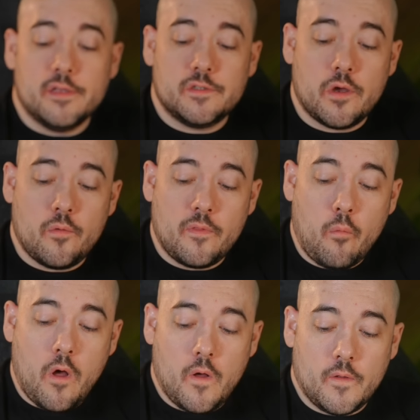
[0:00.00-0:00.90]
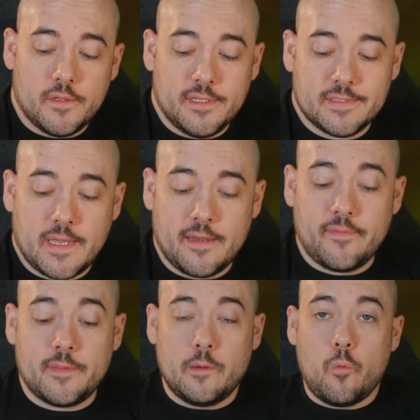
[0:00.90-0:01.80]
So the wall is kind of
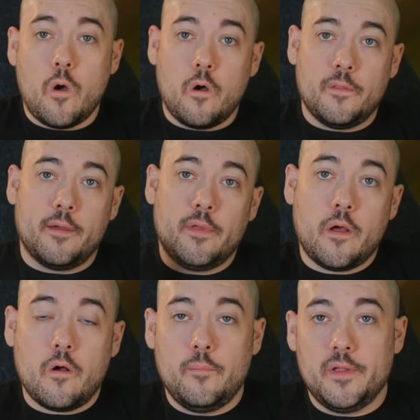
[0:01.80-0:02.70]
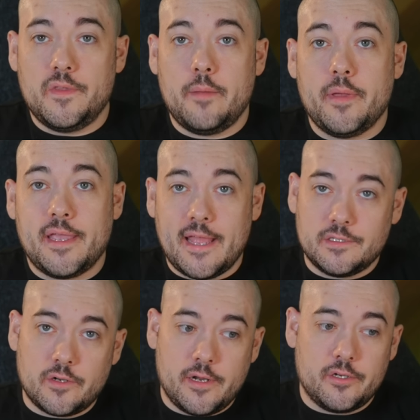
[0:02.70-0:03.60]
like the wall that we all build up
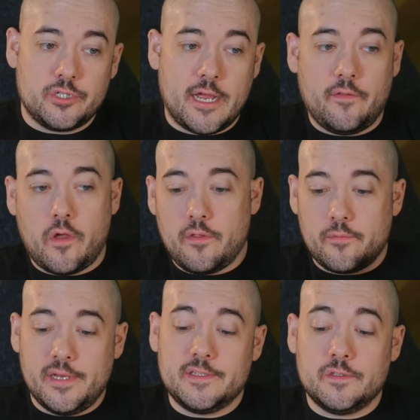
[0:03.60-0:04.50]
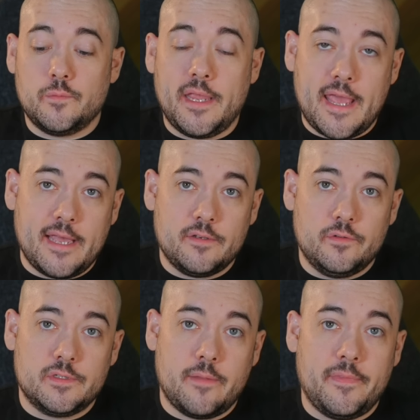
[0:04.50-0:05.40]
against our inner child, all the reasons we can't
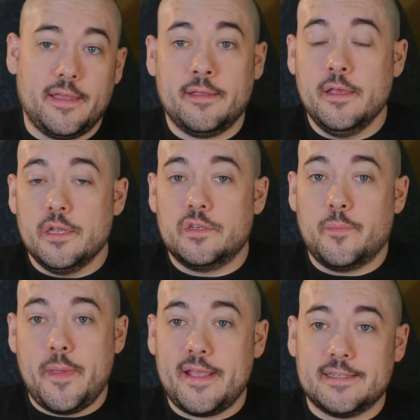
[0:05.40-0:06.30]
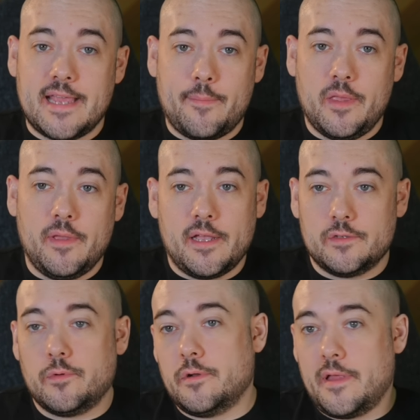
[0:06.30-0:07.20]
do something to make us happy
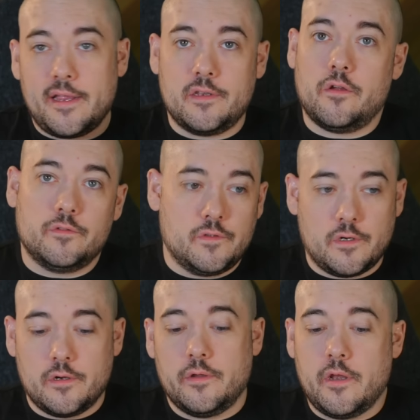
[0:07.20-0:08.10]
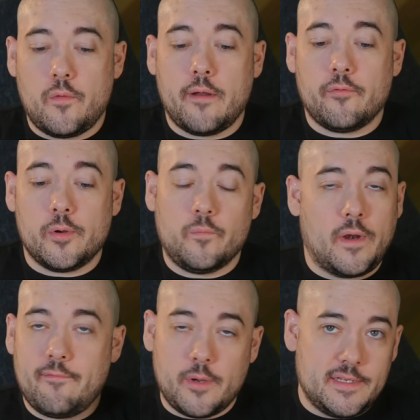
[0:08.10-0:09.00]
because we're like adults or, you know, whatever
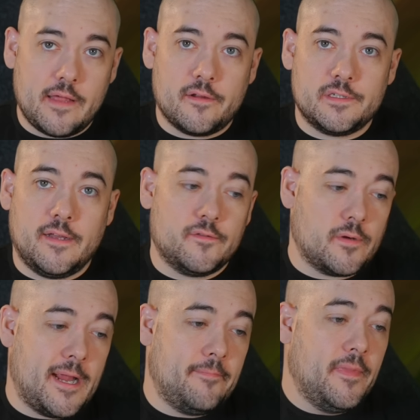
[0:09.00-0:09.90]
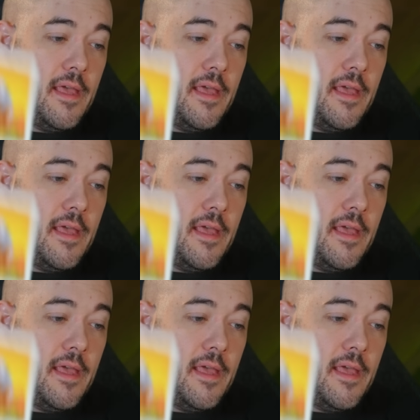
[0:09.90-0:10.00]
whatever we tell ourselves, right?